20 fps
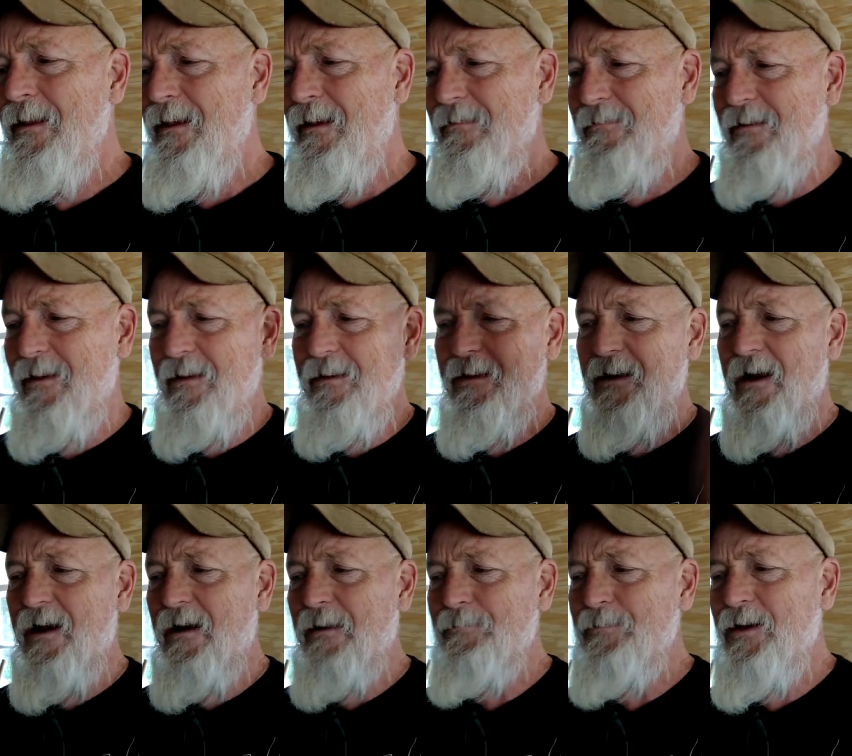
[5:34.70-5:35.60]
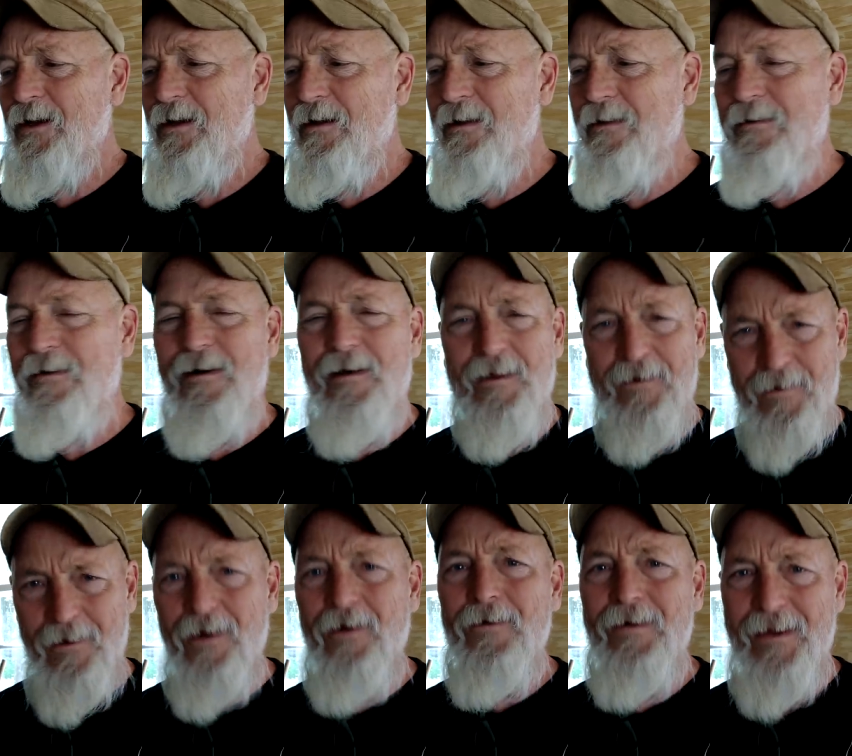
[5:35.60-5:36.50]
He's like, no, I'm good. They're like,
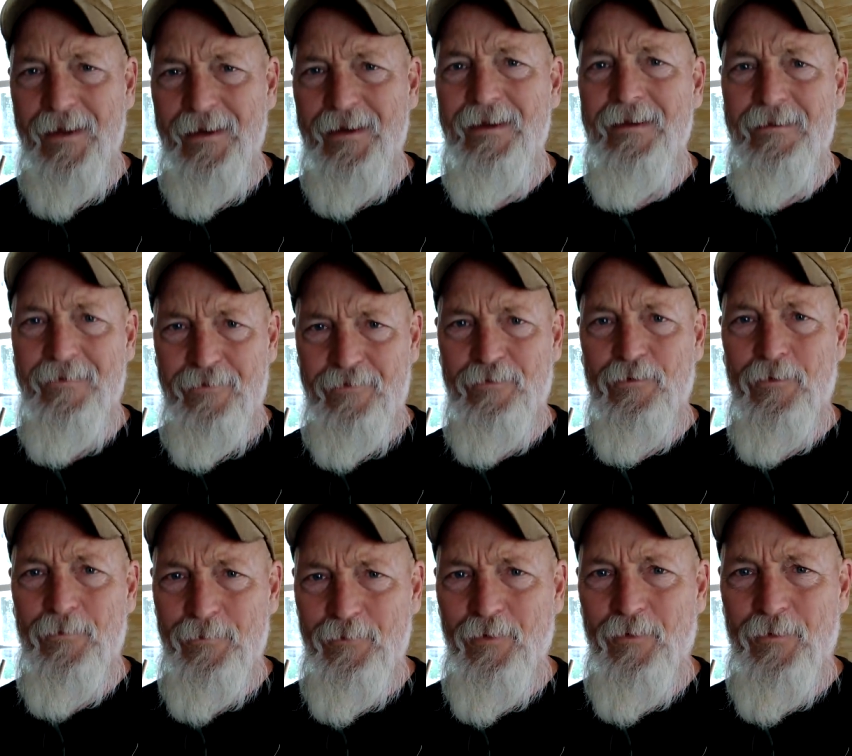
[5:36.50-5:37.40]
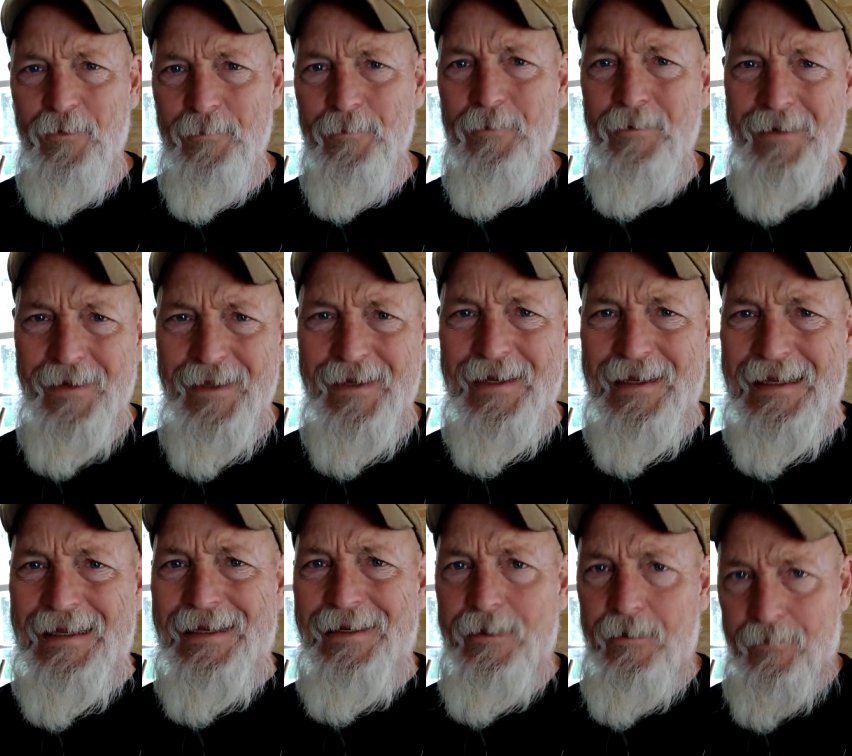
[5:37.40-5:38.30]
no, get in. This storm's horrible. Get
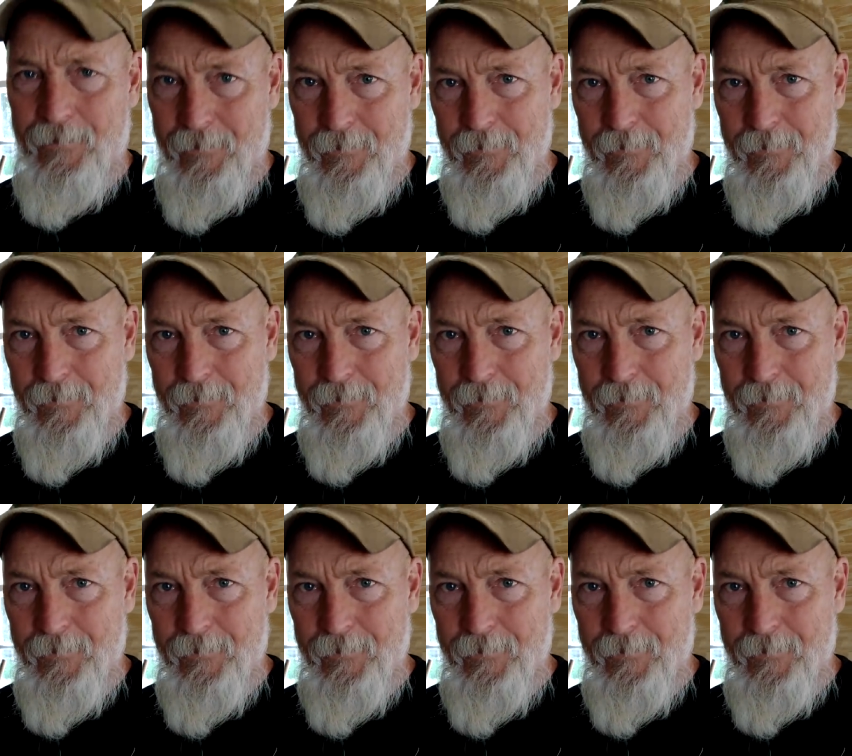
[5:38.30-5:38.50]
in.